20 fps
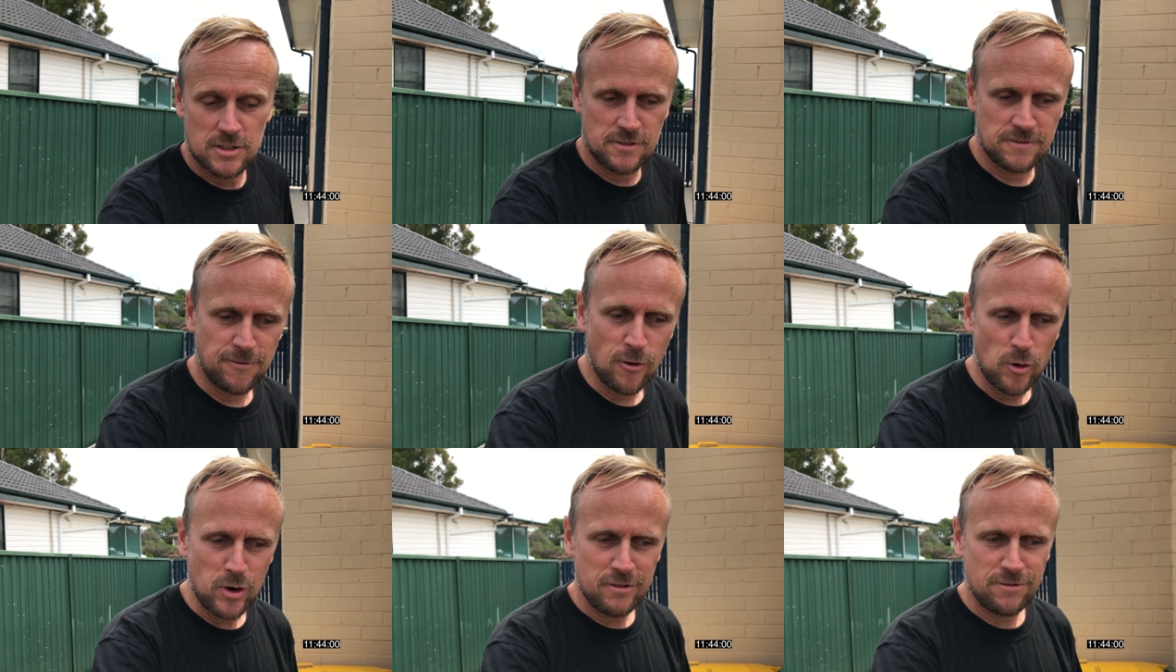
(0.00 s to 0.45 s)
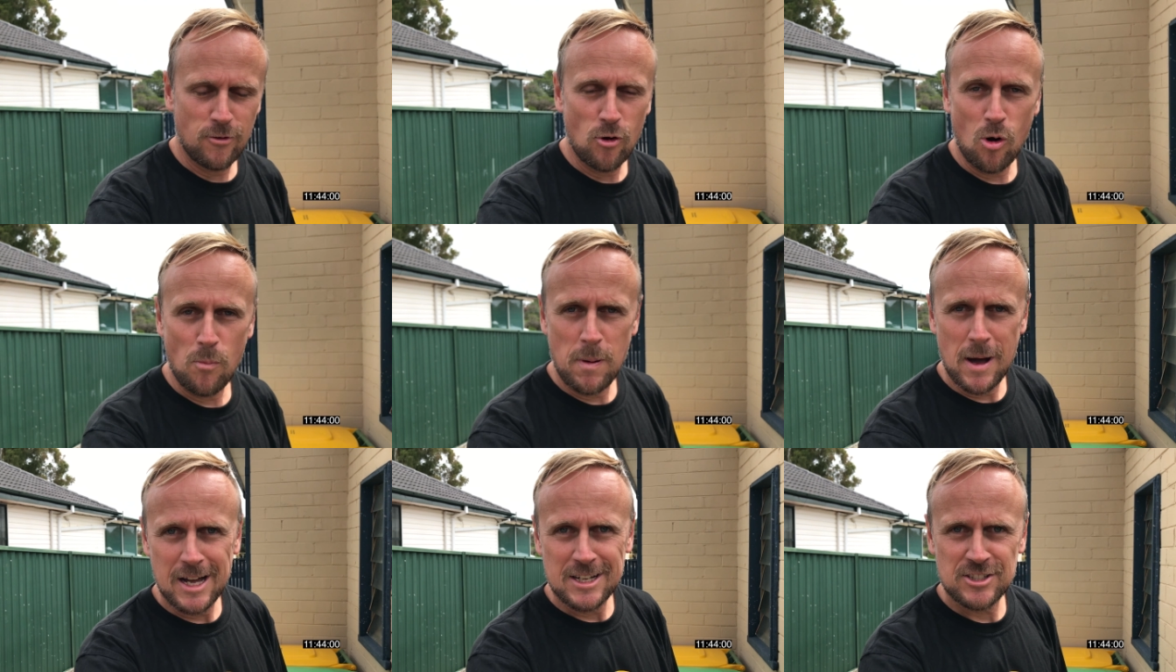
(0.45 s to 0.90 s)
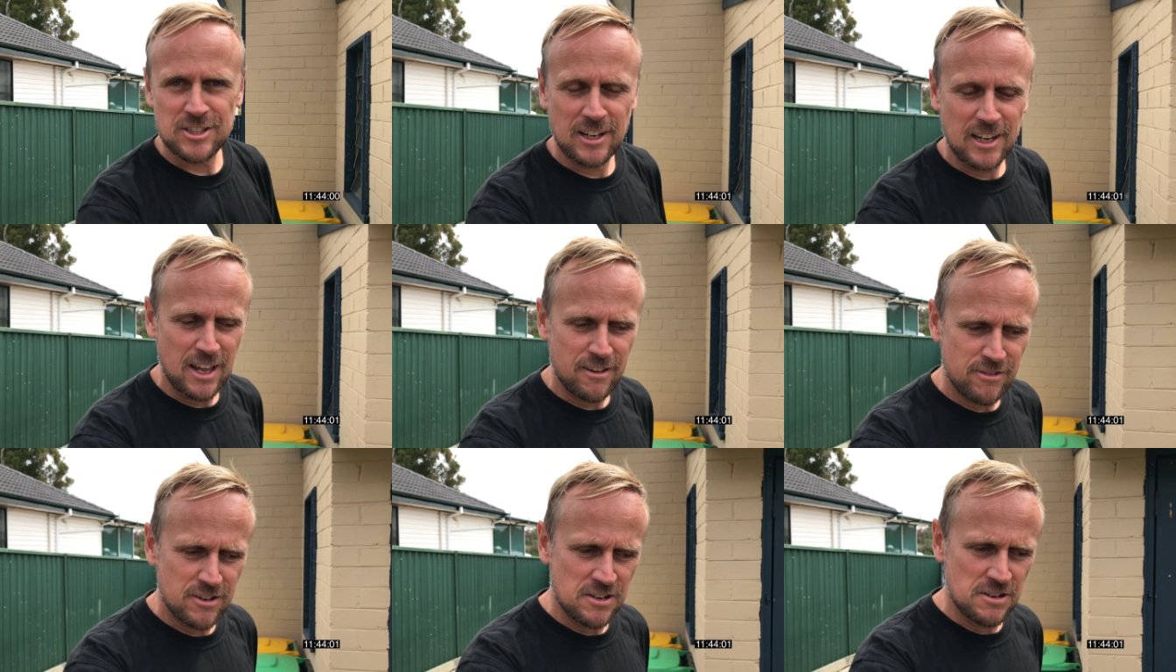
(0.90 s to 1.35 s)
It's 44 past
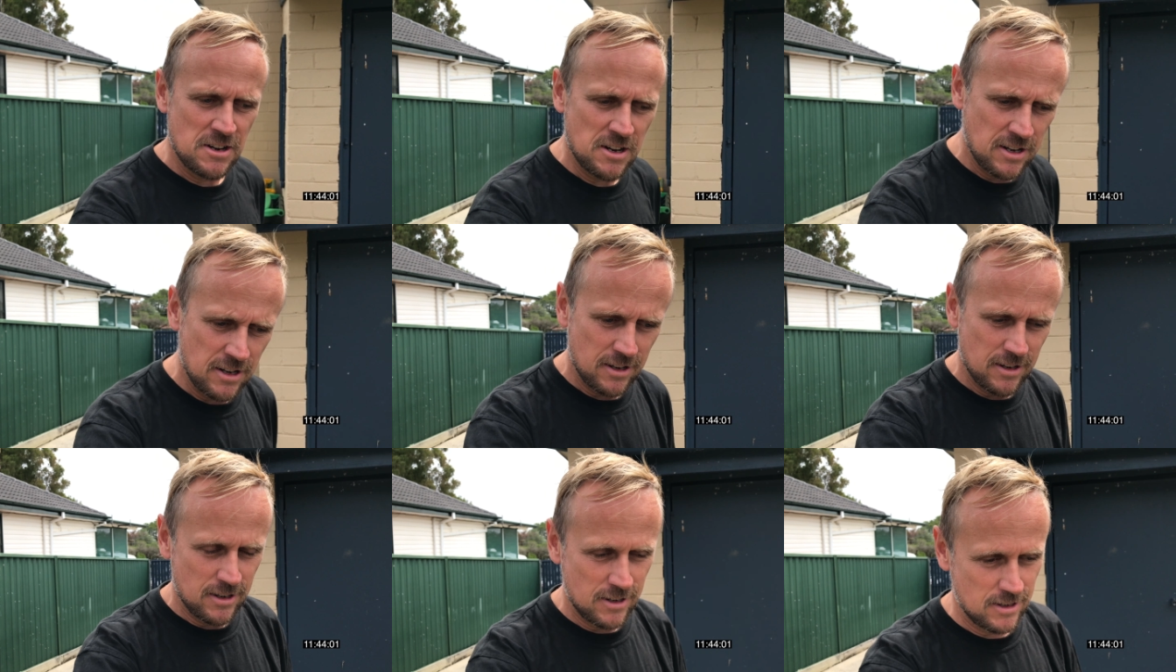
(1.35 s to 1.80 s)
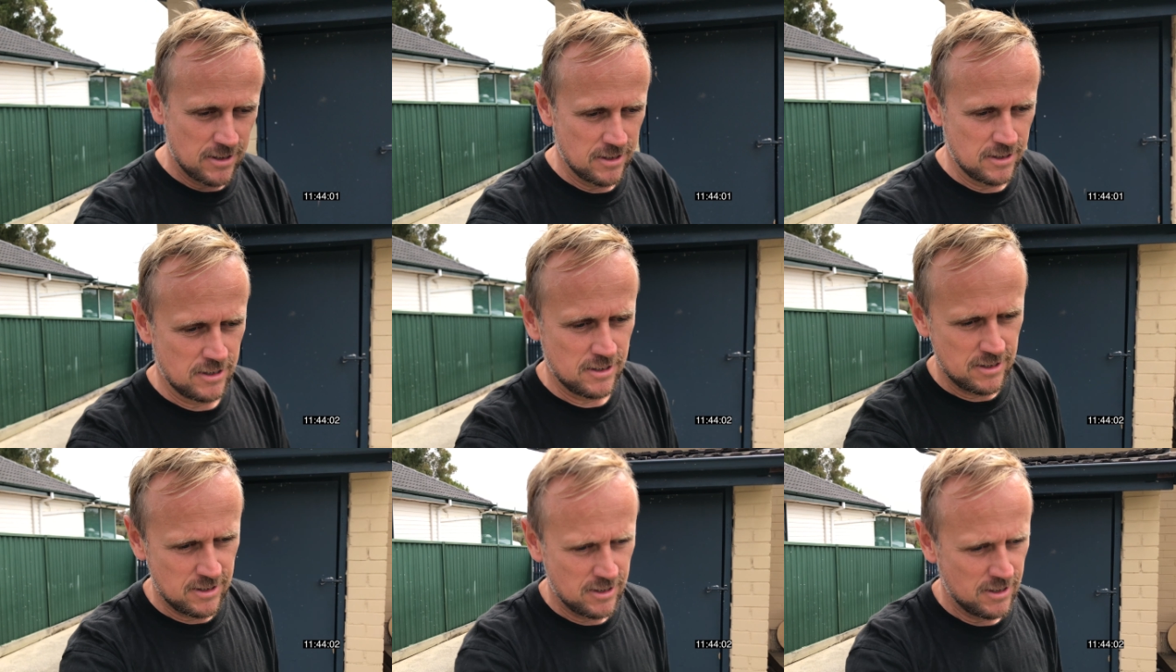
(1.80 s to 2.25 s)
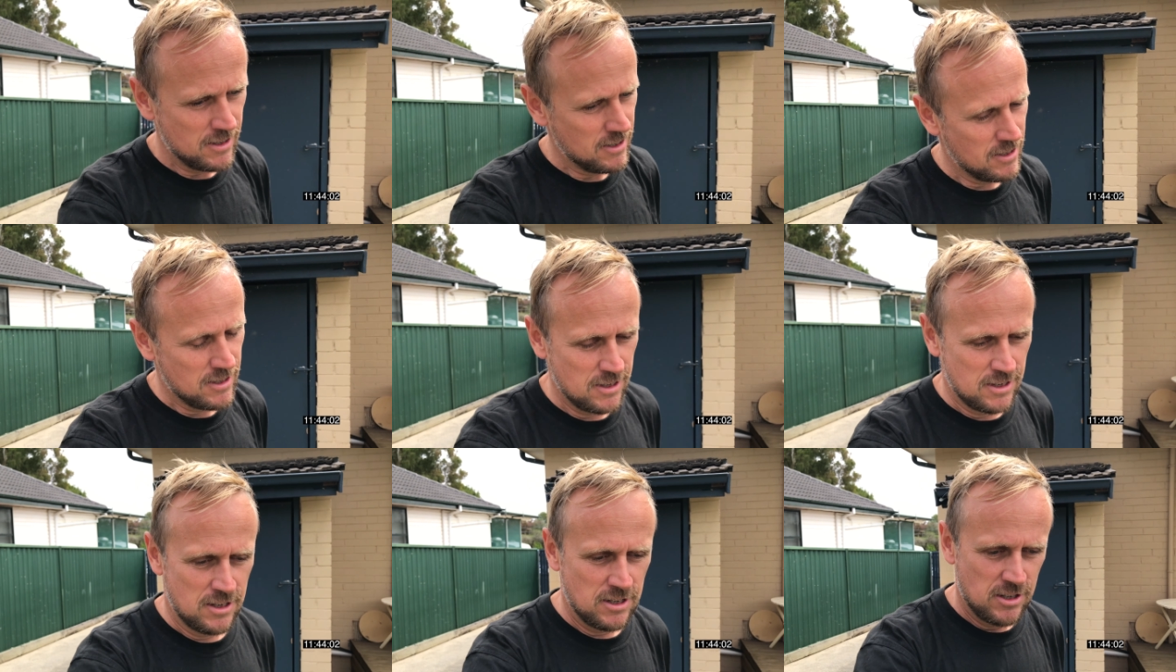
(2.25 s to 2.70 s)

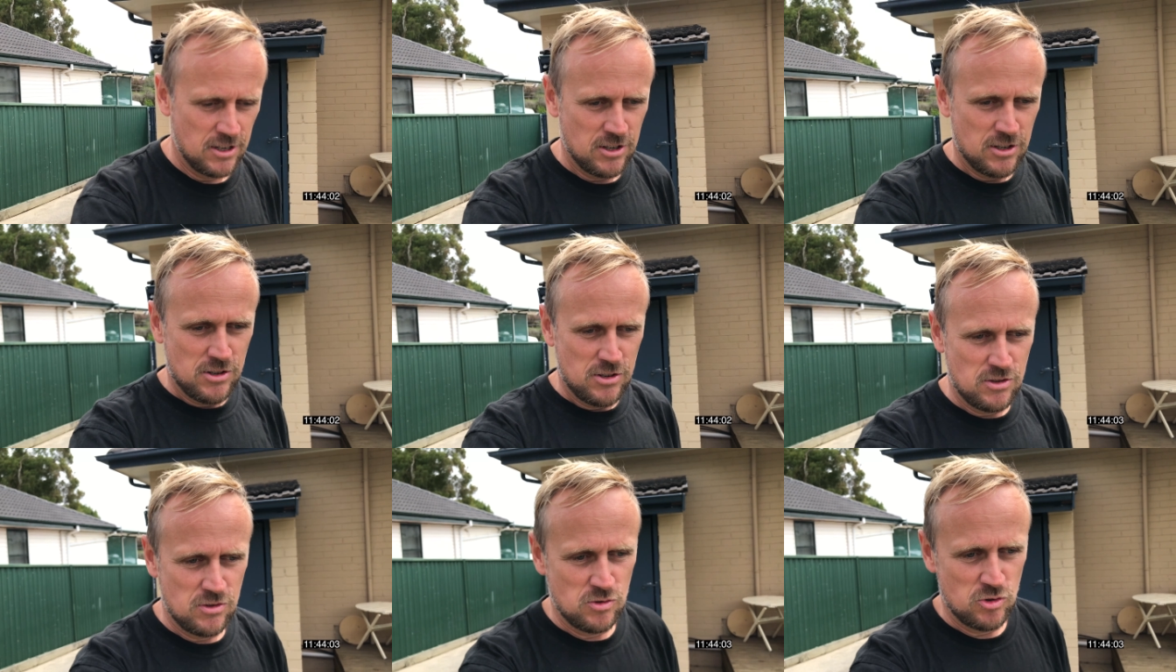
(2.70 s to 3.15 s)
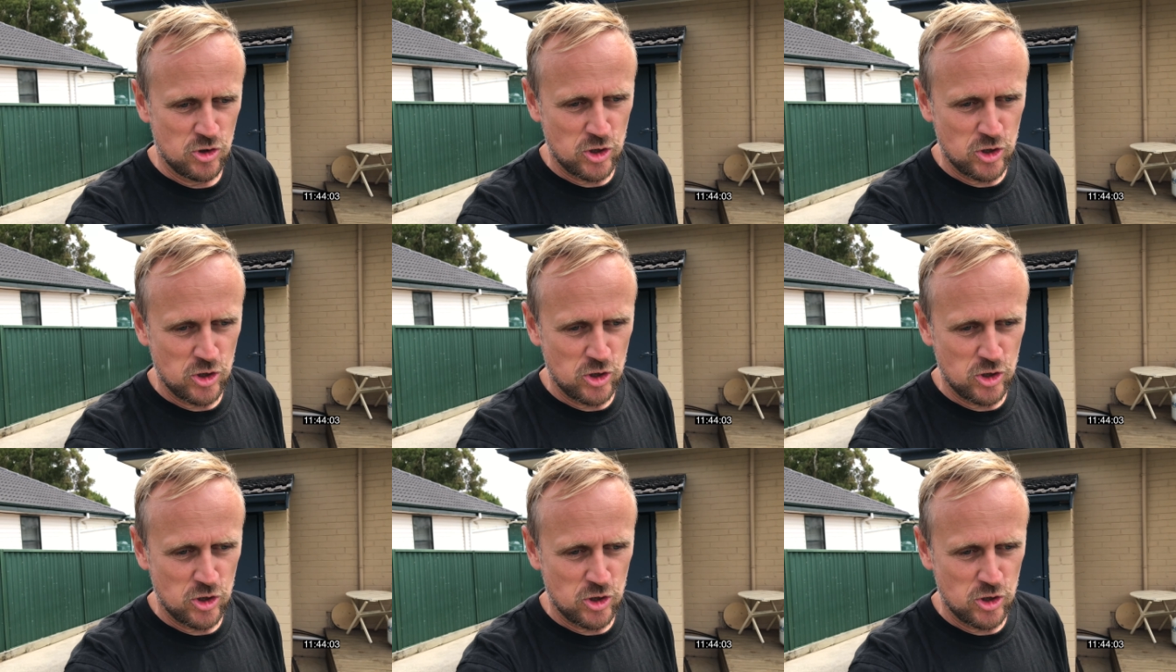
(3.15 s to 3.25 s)
11.